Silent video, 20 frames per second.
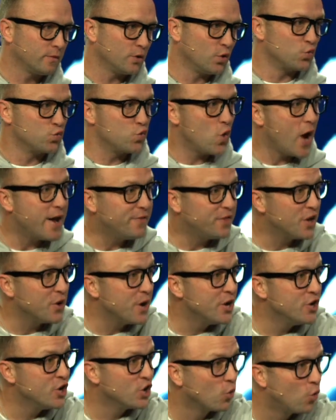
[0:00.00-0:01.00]
right there
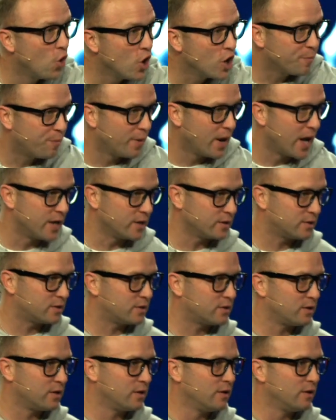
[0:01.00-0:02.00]
in your
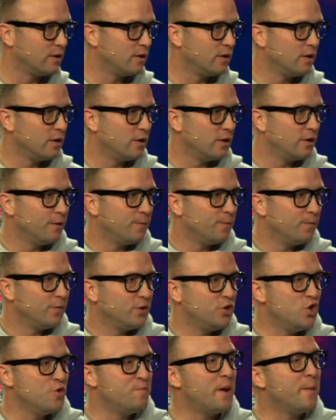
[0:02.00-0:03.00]
workplace.
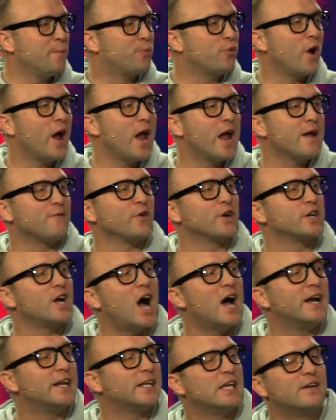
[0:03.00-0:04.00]
You've been praying for
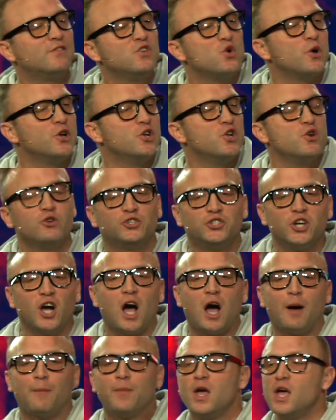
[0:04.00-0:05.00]
God to give you a new
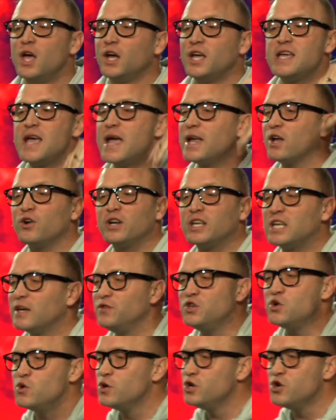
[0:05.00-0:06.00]
job. He ain't going to give
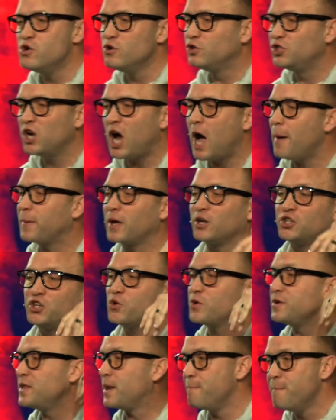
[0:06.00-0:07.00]
you a new job because
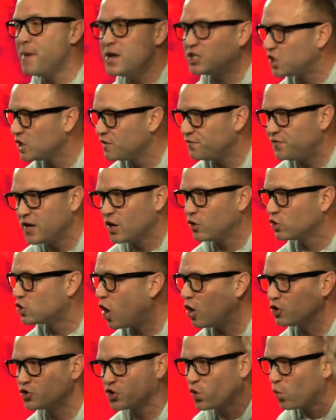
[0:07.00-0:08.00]
you're in the mission field
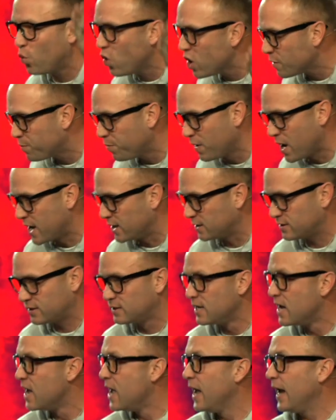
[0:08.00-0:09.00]
called your
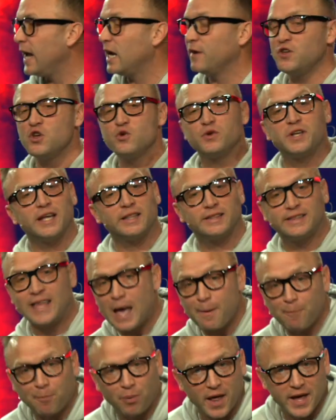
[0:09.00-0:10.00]
workplace. And if you get
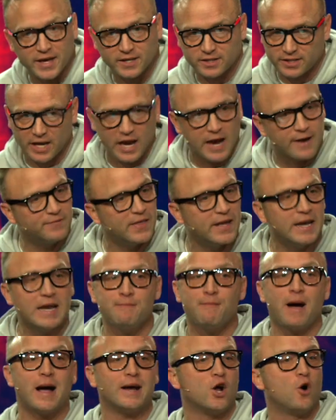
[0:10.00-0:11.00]
that place saved, then He
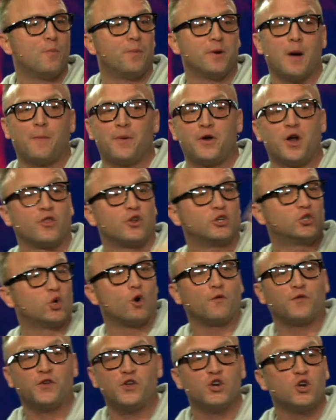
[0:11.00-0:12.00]
might open up another
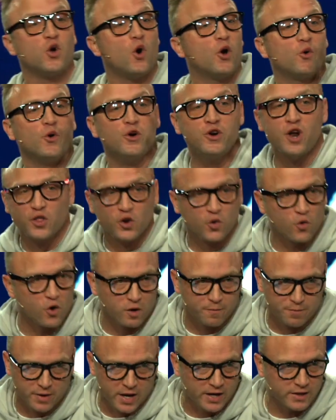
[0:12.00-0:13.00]
door for you to go to another
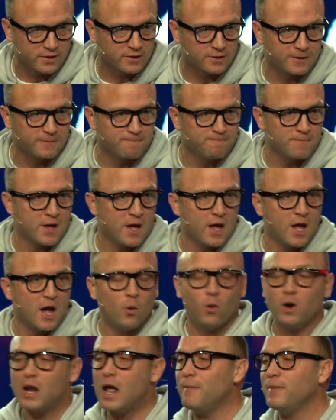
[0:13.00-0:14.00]
workplace.
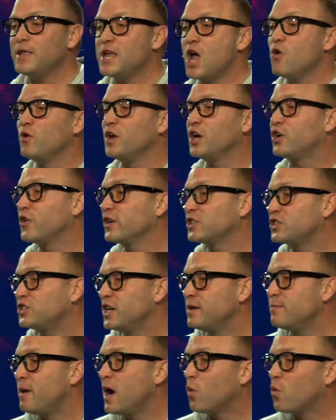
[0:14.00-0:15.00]
Well, I'm the only Christian
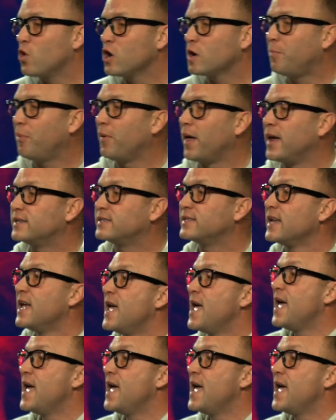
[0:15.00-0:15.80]
in my workplace.